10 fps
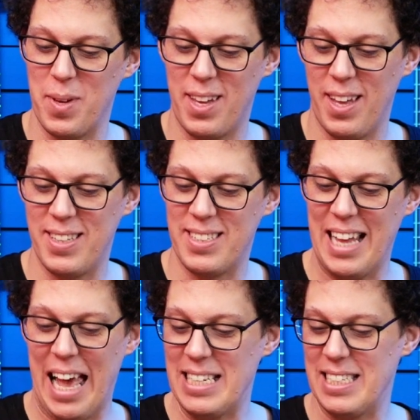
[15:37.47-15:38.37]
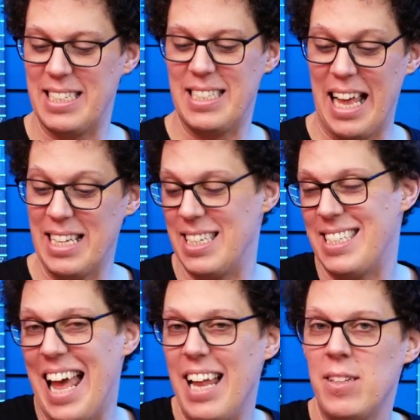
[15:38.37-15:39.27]
because as it
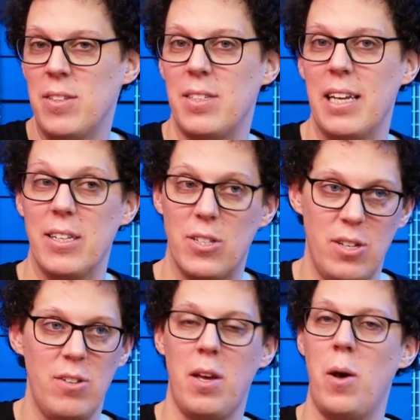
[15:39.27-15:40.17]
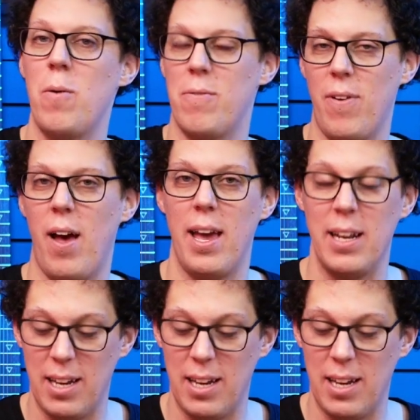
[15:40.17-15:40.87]
stands in a studio, fine.